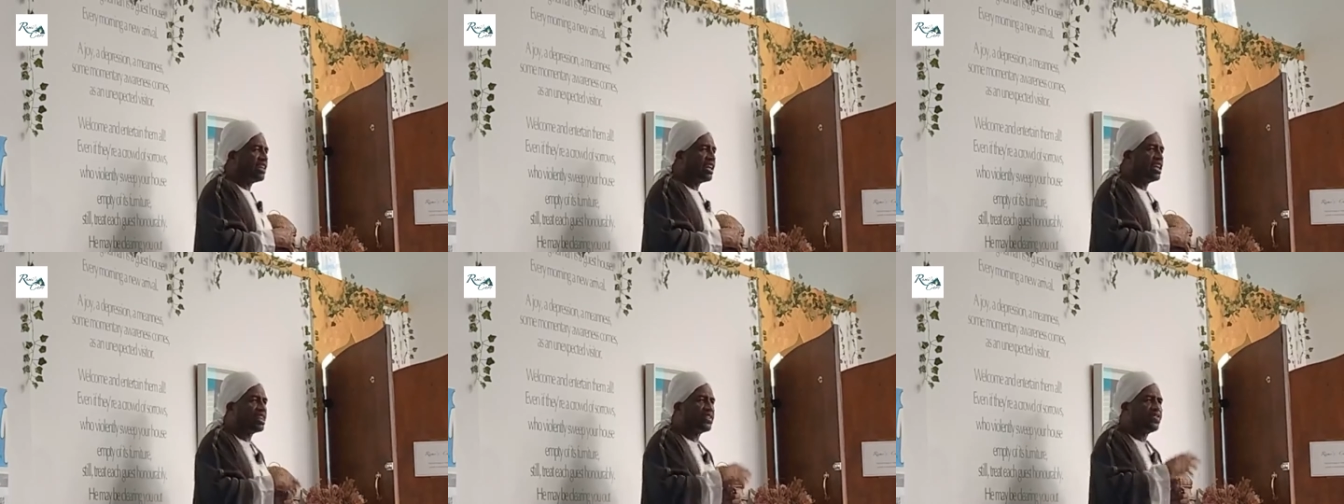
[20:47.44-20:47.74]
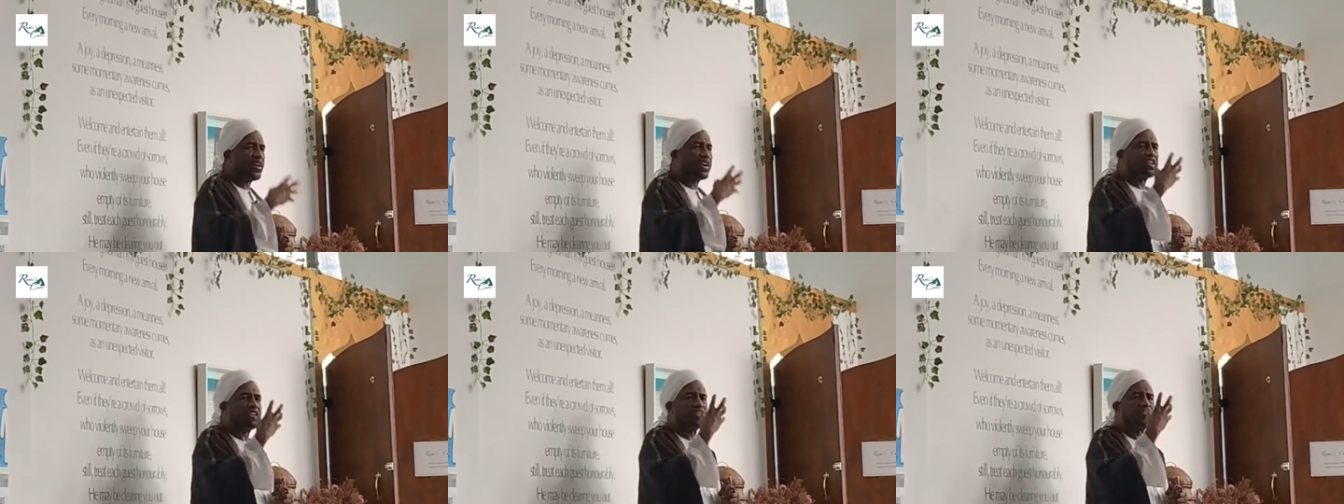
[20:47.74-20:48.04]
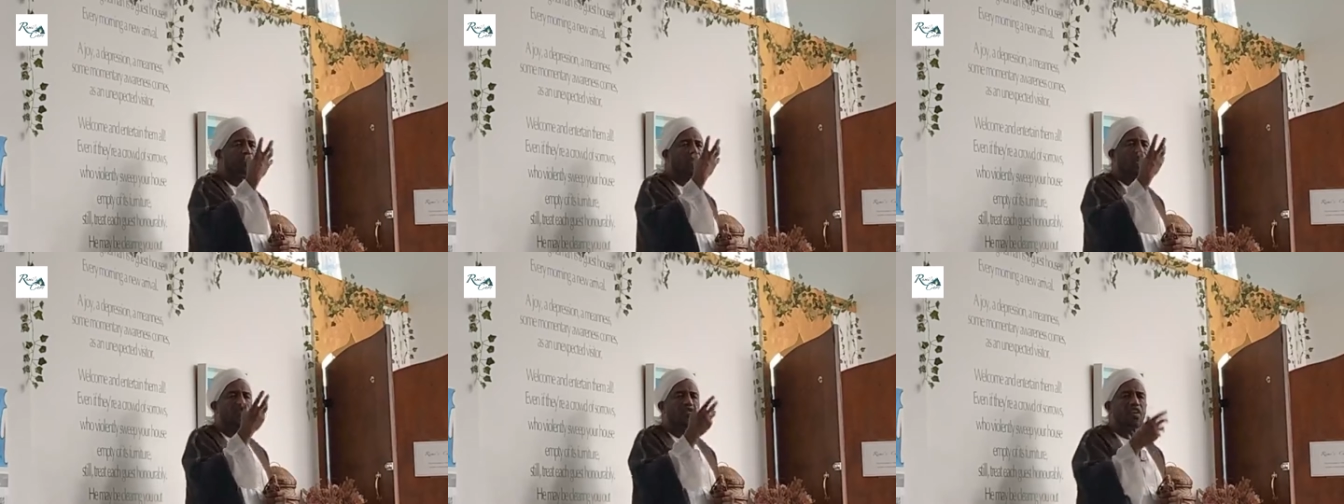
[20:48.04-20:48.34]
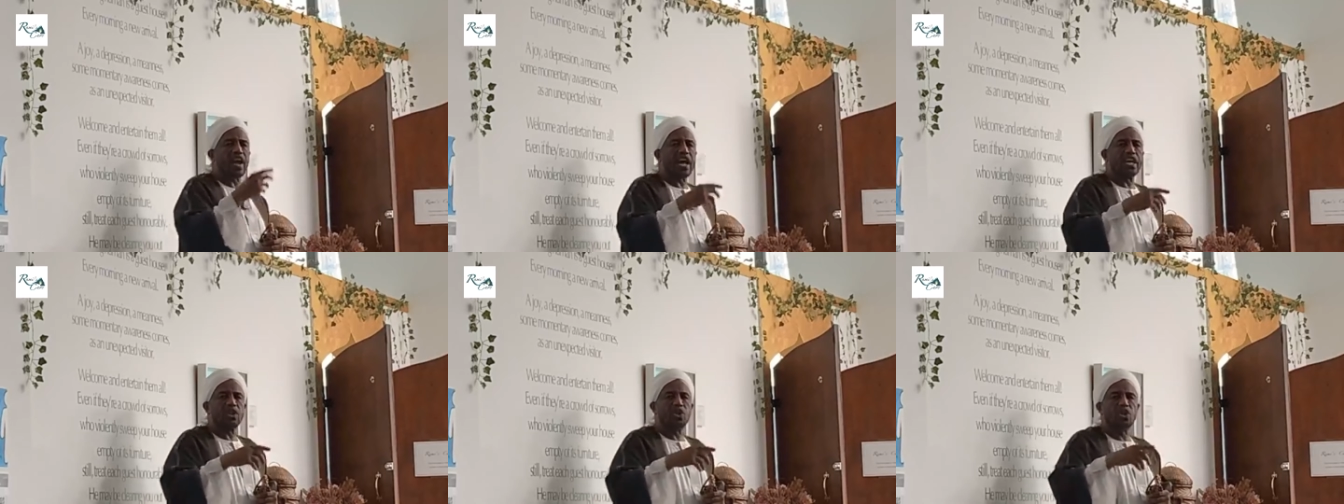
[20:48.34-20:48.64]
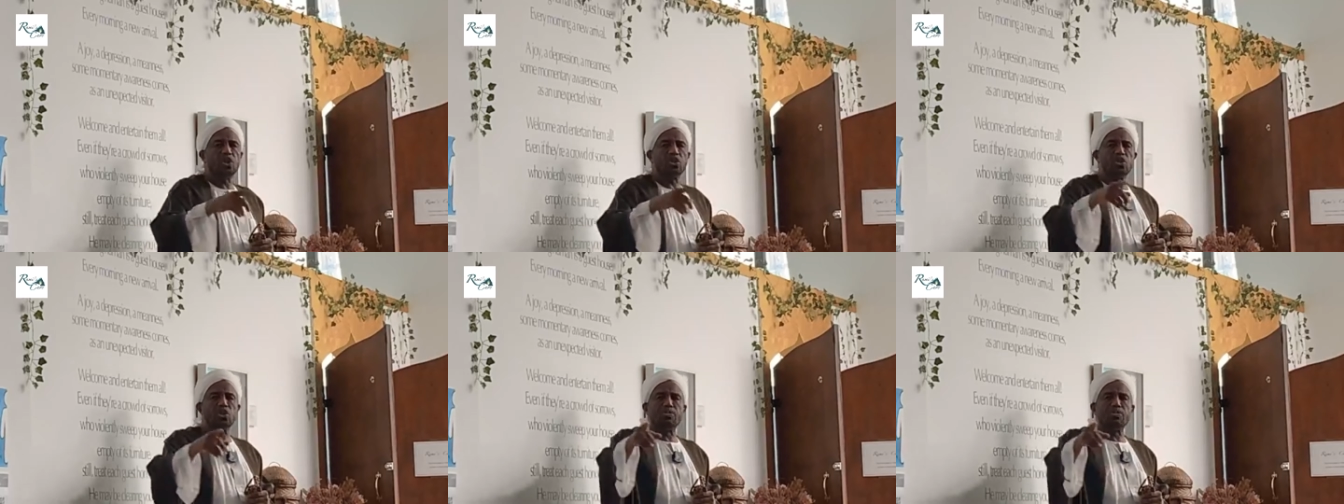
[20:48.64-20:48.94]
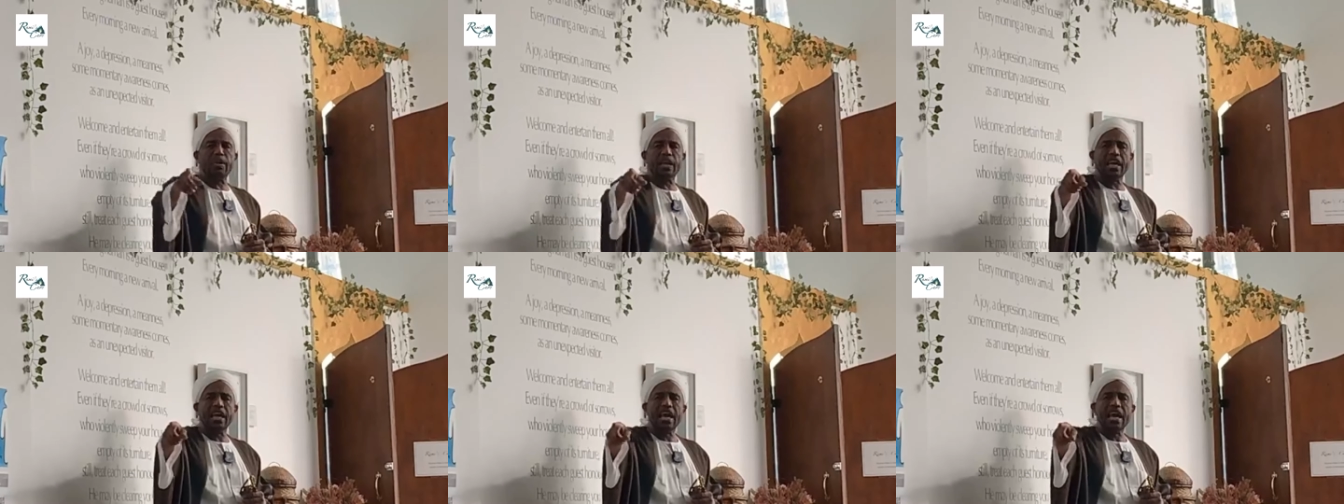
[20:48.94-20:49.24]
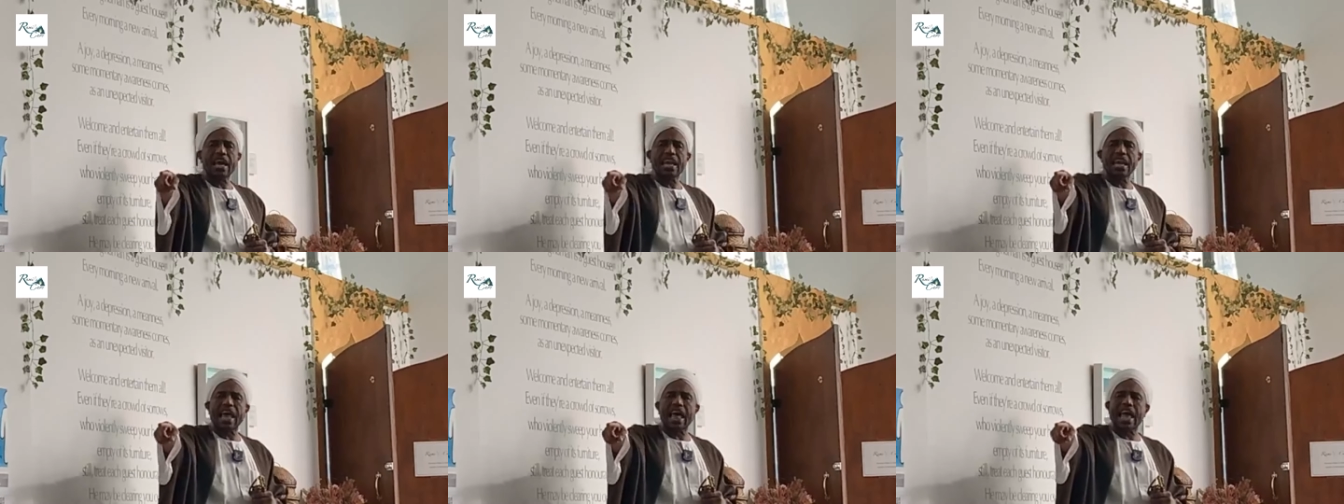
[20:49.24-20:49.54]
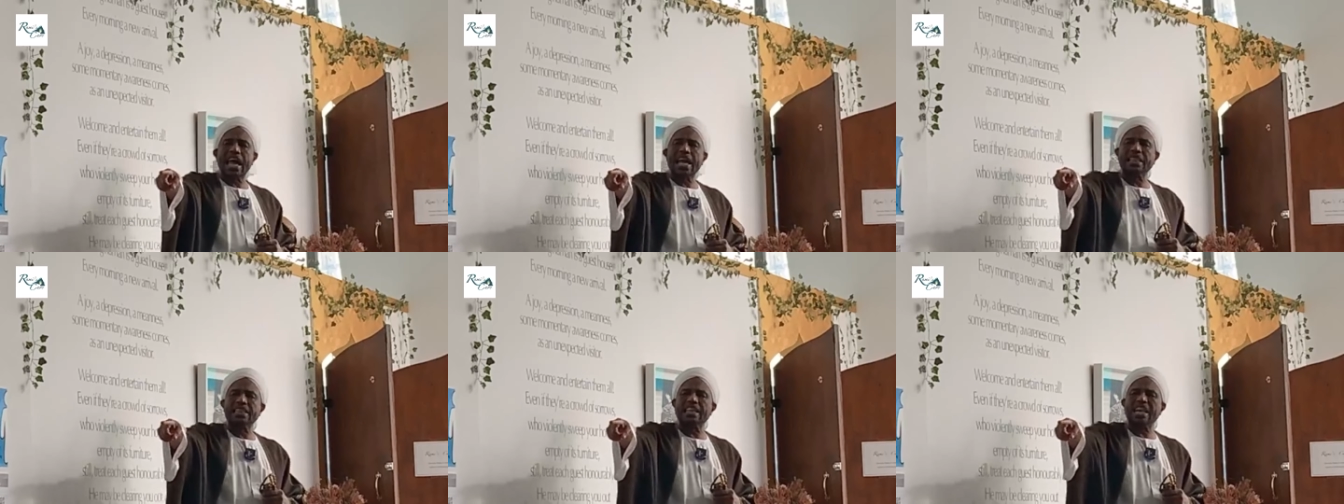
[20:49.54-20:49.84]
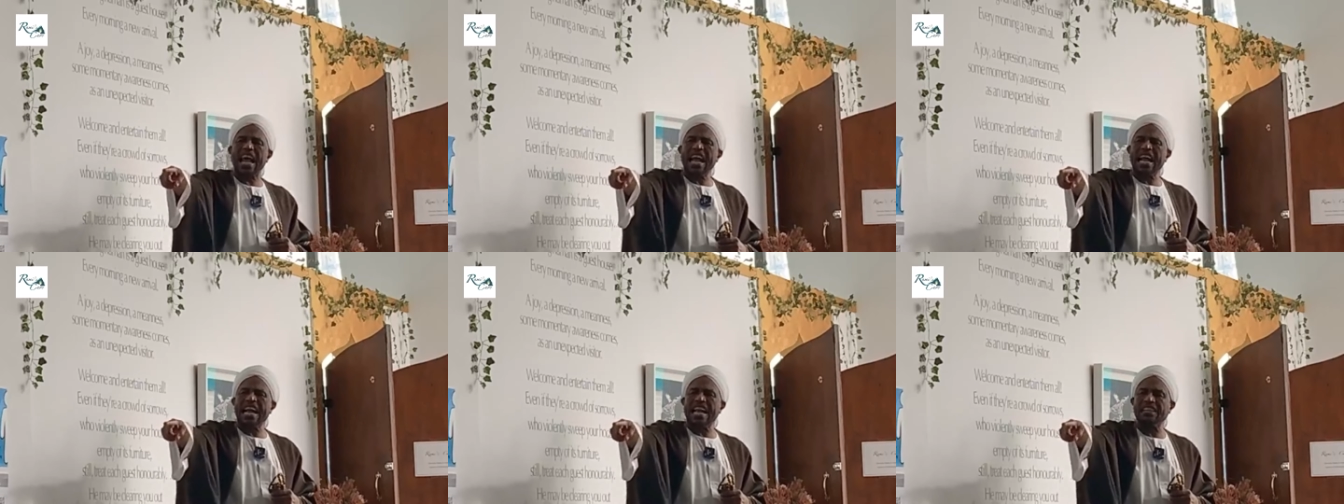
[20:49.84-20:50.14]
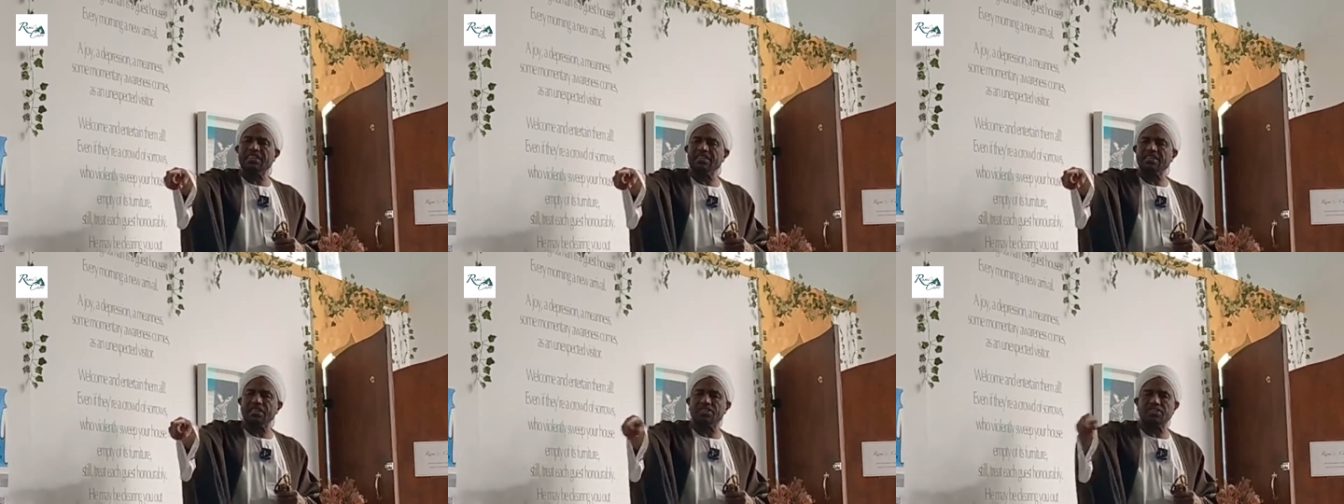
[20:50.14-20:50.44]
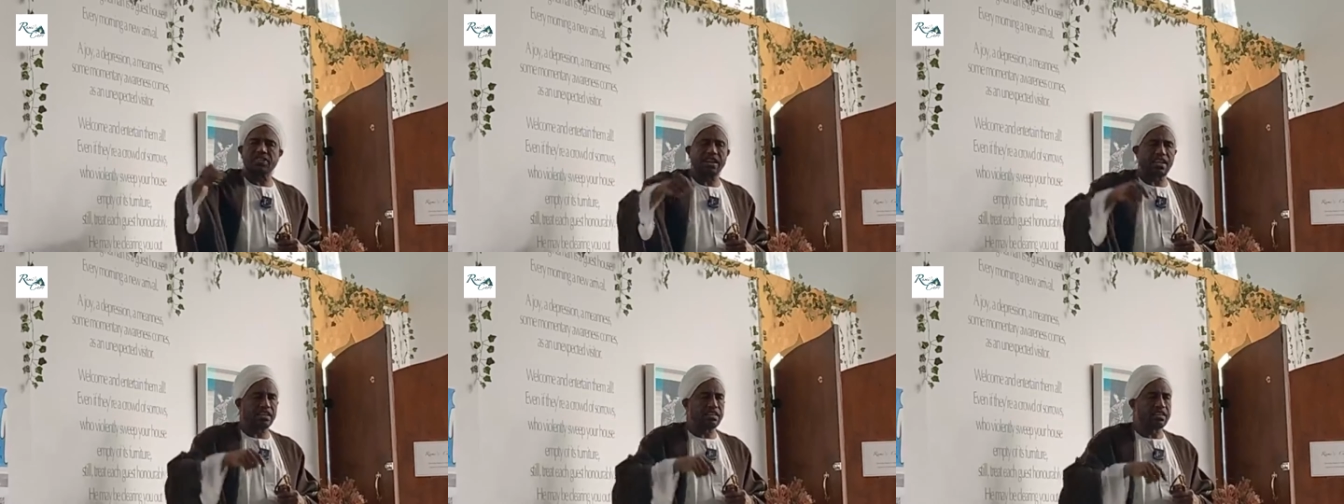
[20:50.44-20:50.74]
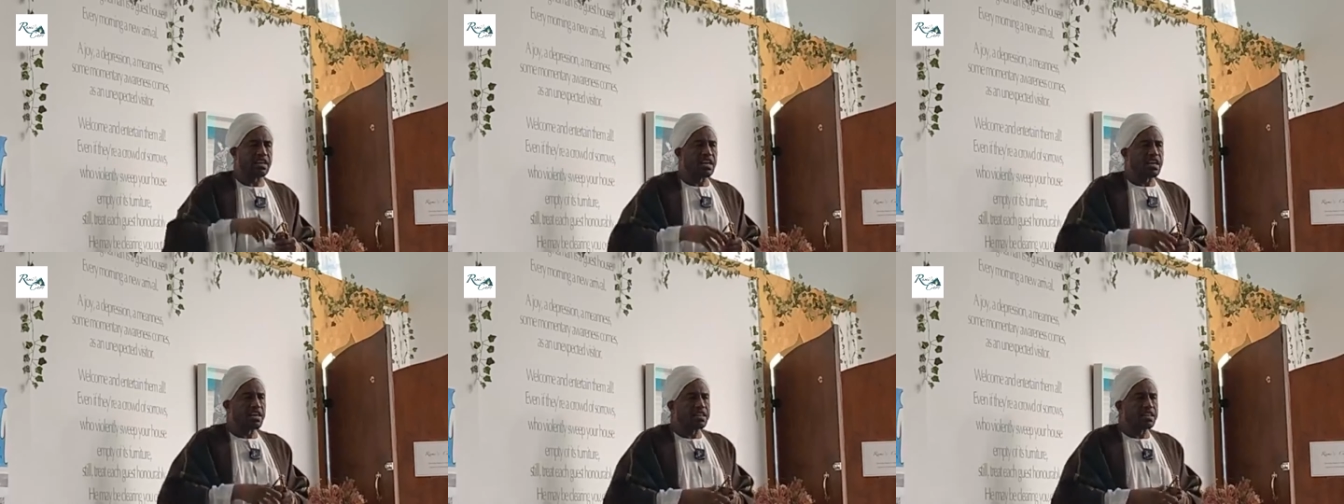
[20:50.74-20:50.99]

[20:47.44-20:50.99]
His face is full of light. He used to be lying drunkard in the street.